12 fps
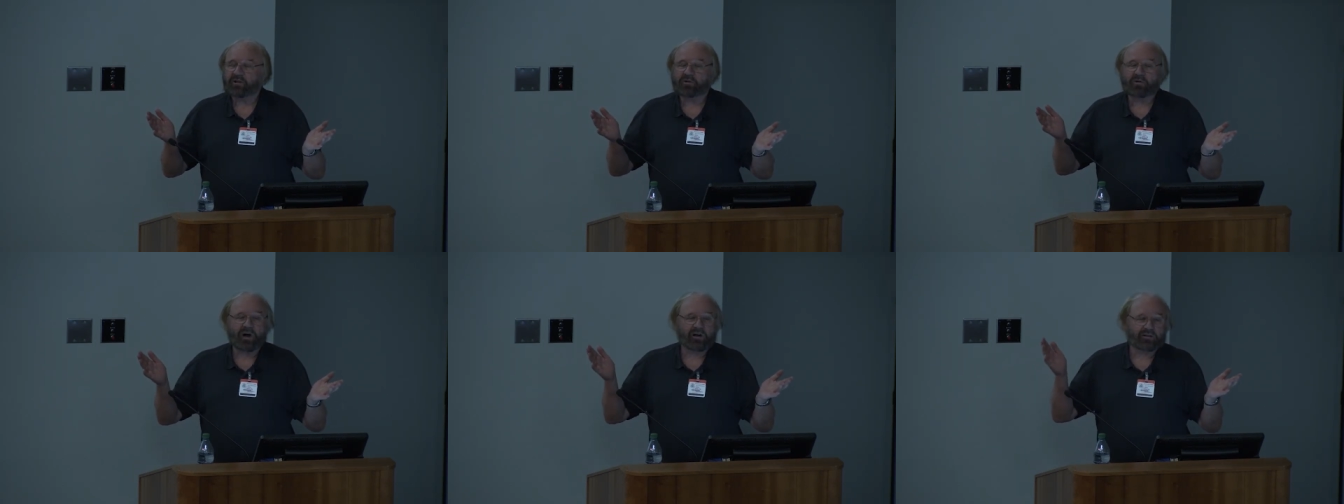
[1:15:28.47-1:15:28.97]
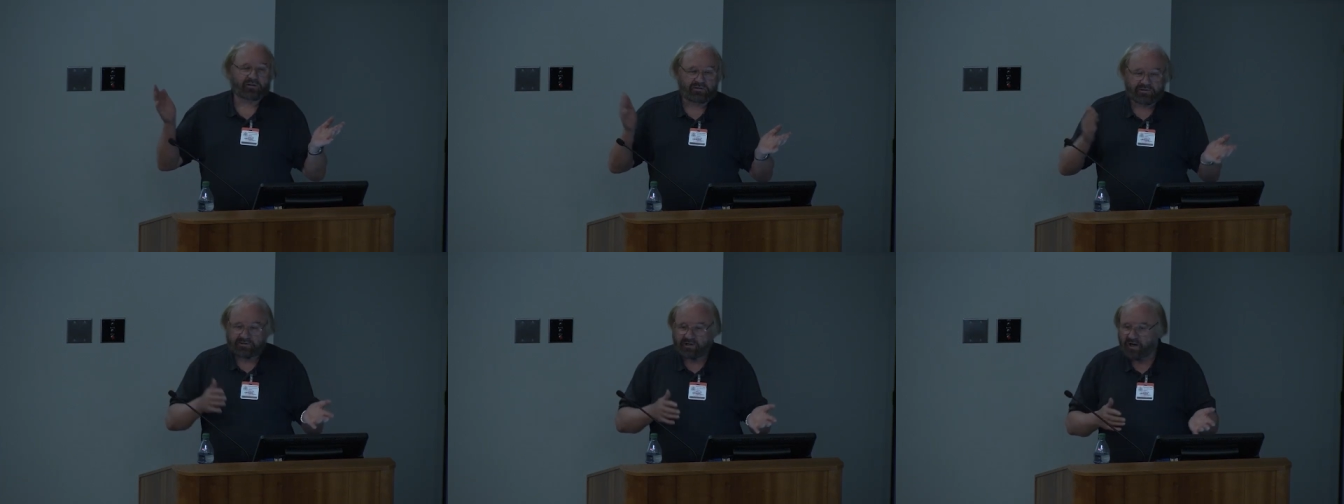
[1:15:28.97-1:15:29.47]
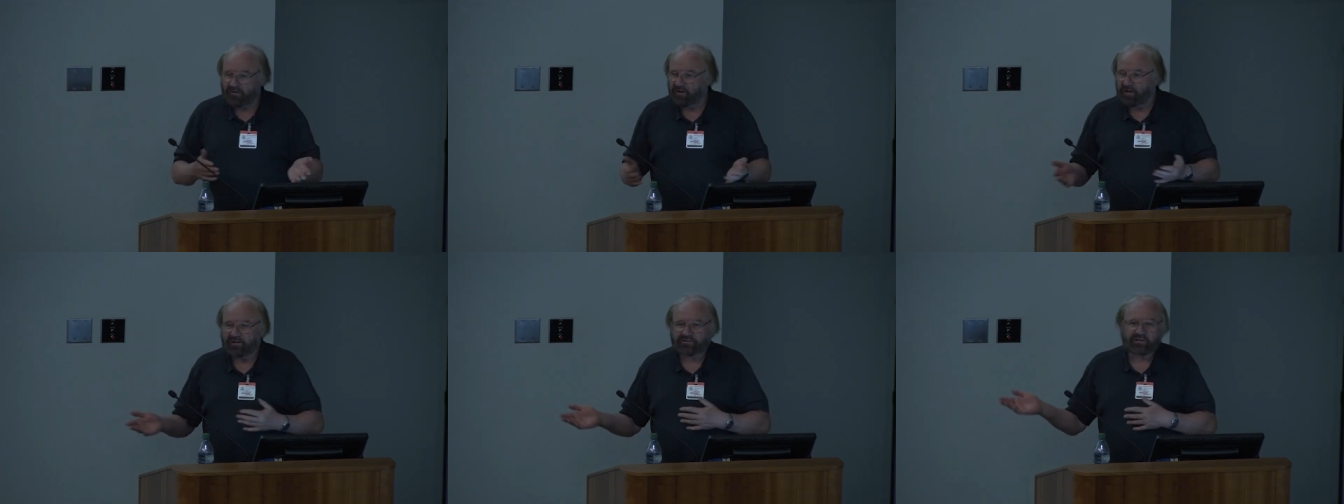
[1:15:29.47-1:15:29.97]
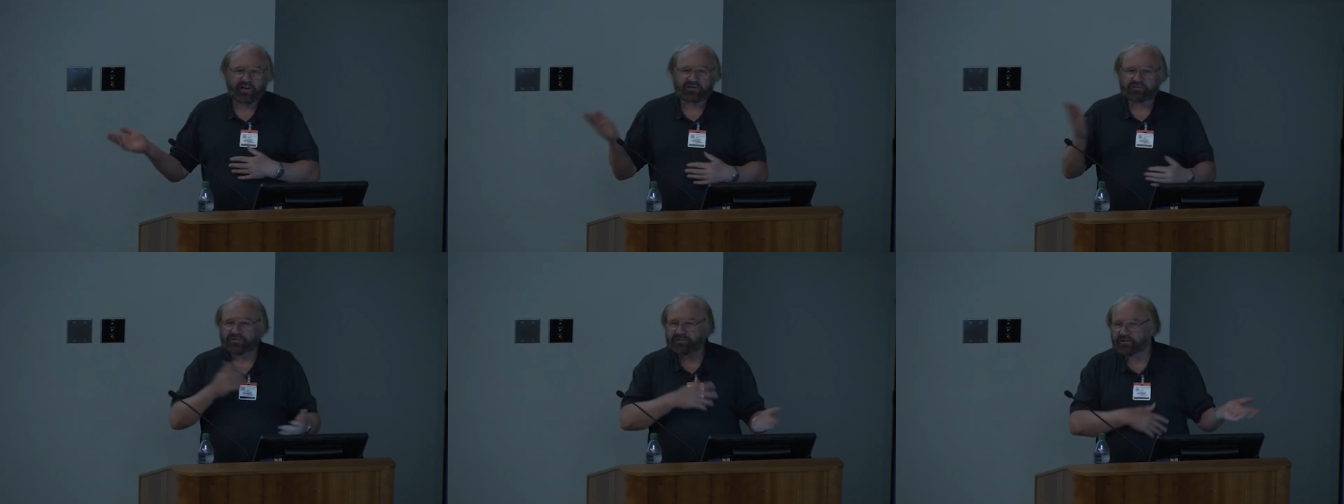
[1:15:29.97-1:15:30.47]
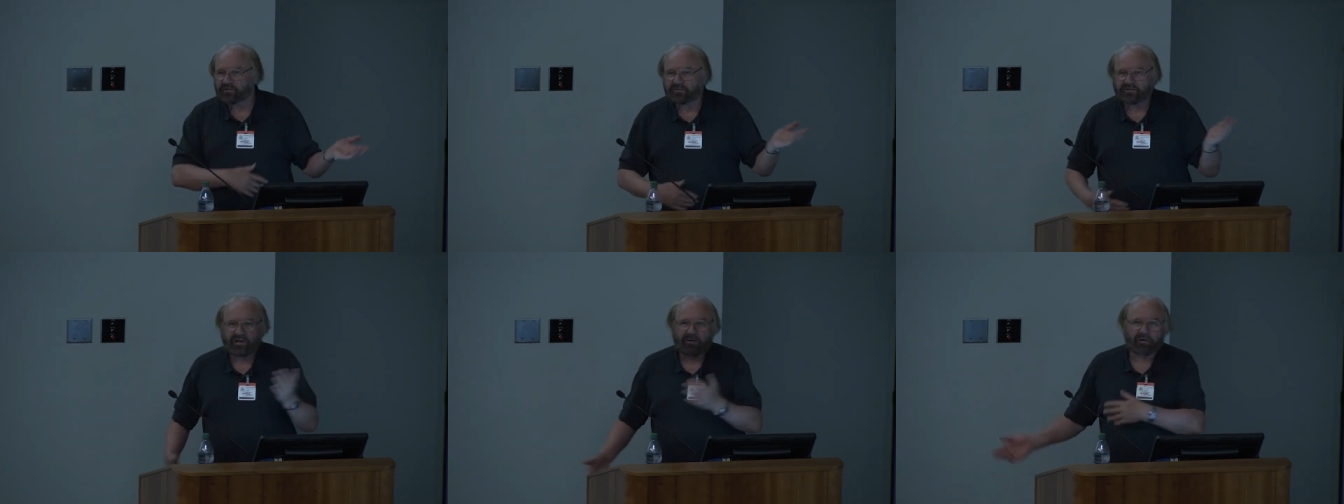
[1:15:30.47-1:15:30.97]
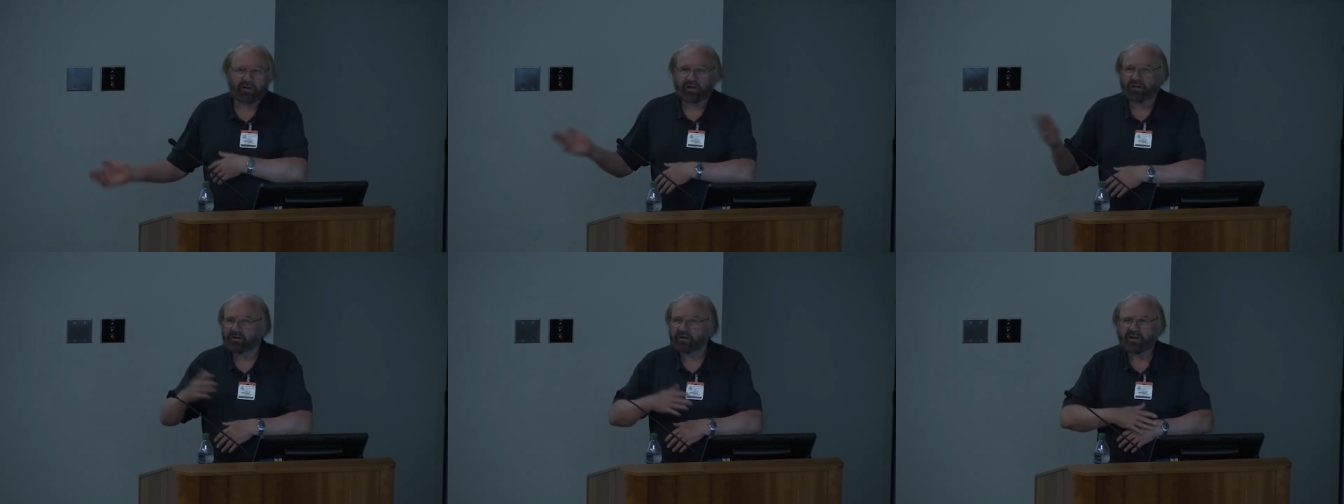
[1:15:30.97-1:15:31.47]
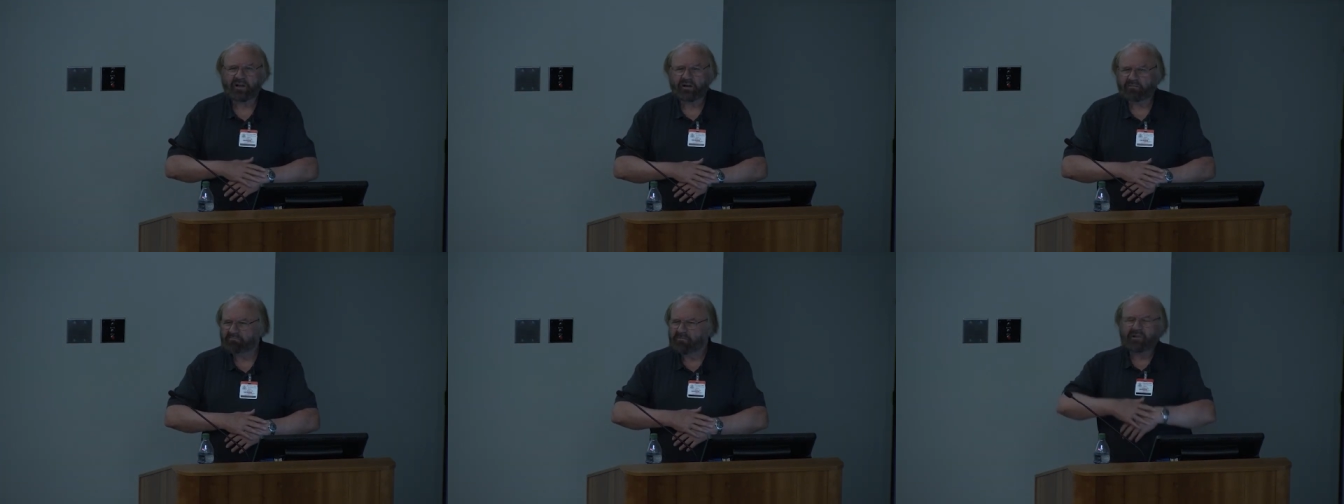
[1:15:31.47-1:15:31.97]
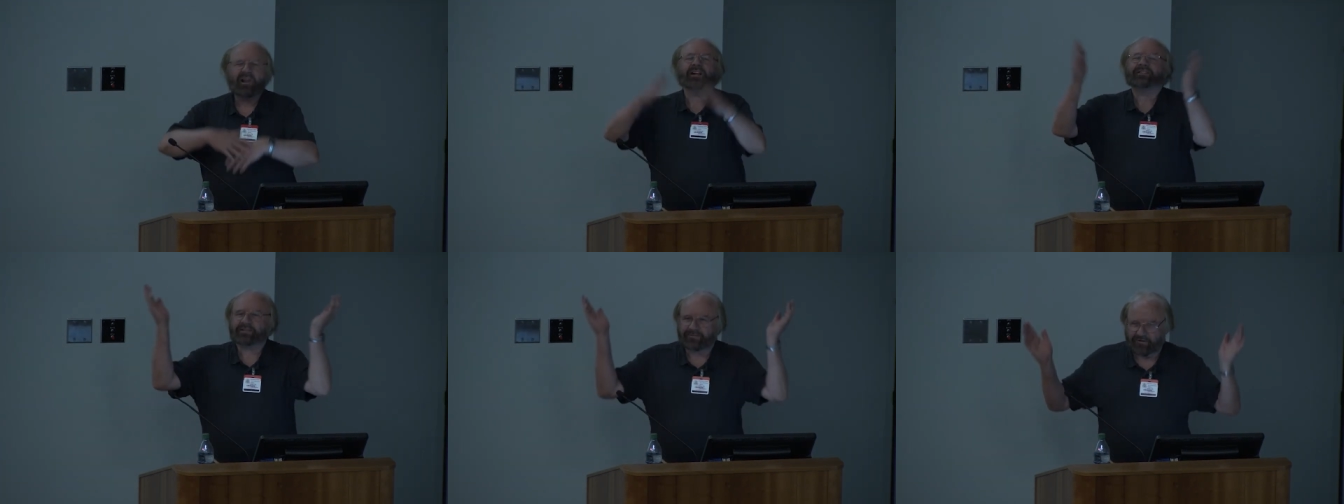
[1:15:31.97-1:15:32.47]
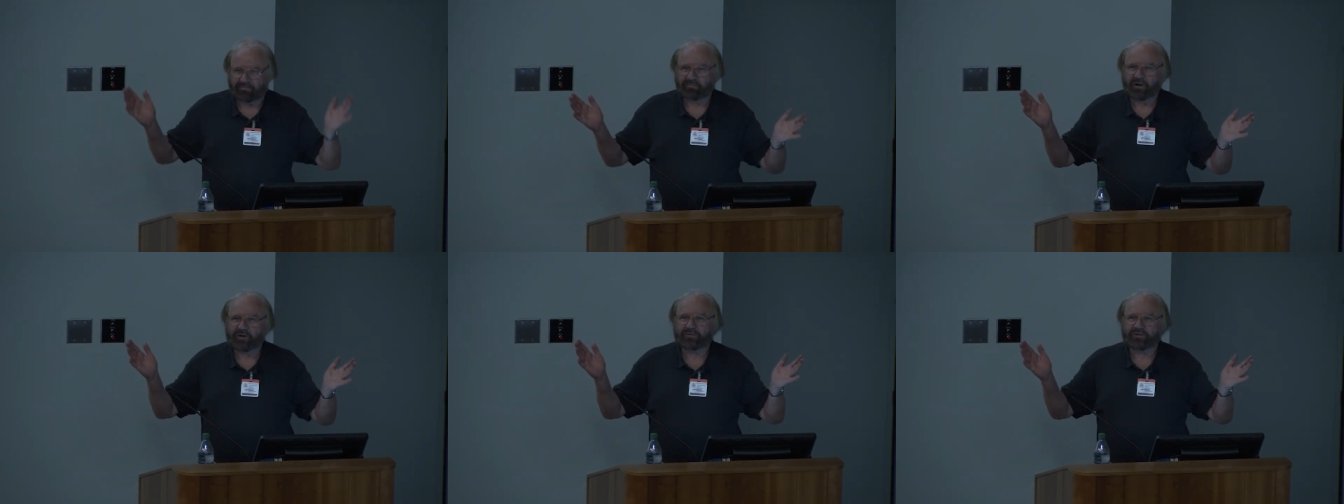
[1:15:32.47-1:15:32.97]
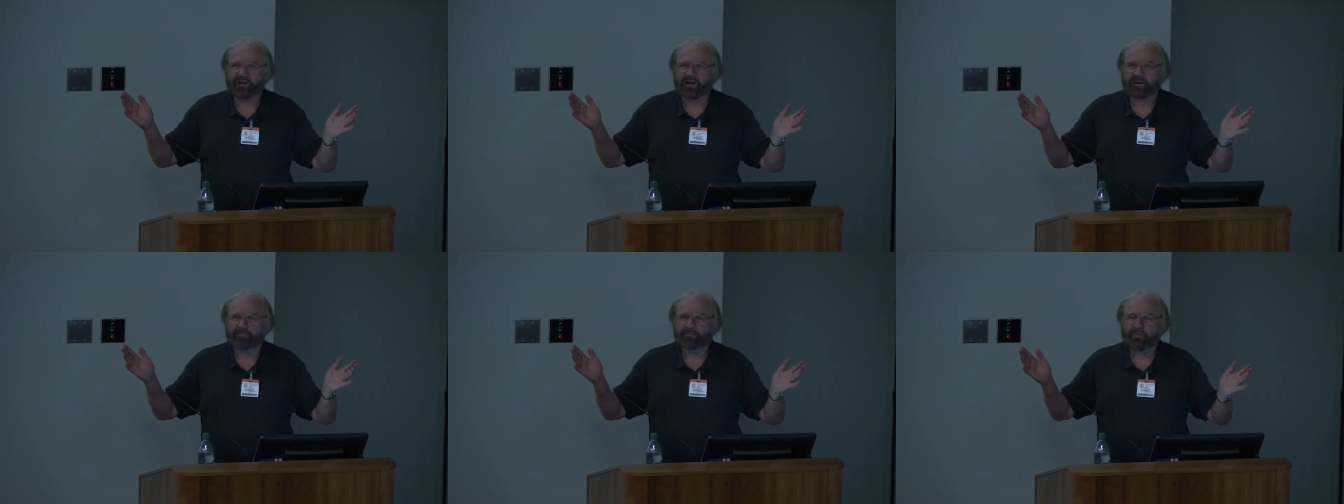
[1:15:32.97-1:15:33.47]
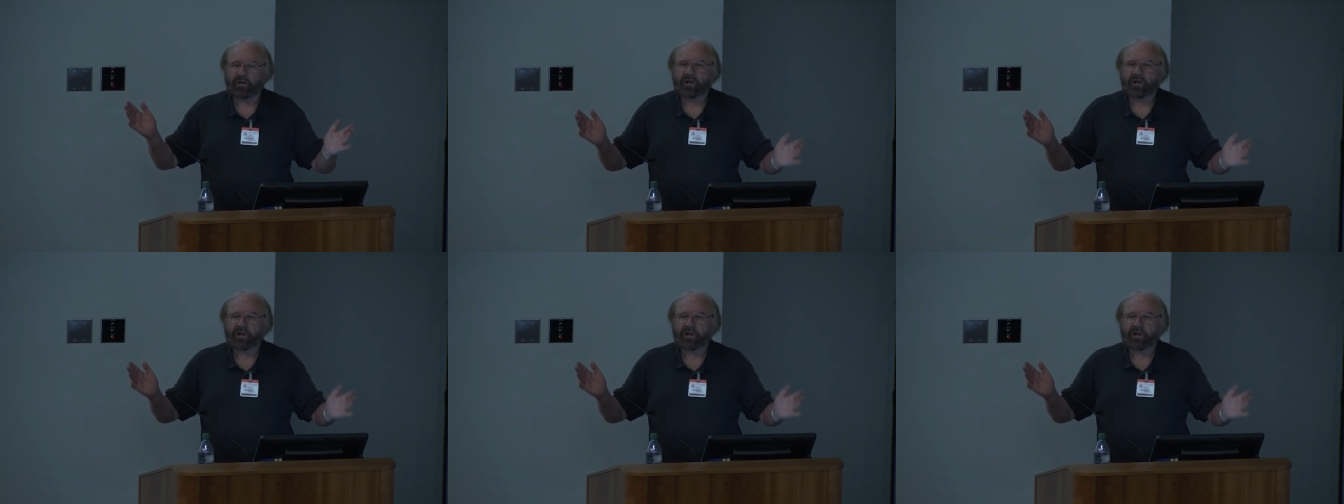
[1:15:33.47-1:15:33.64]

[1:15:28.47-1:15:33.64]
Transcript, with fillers: you are used to having international students coming in, lots of them over time,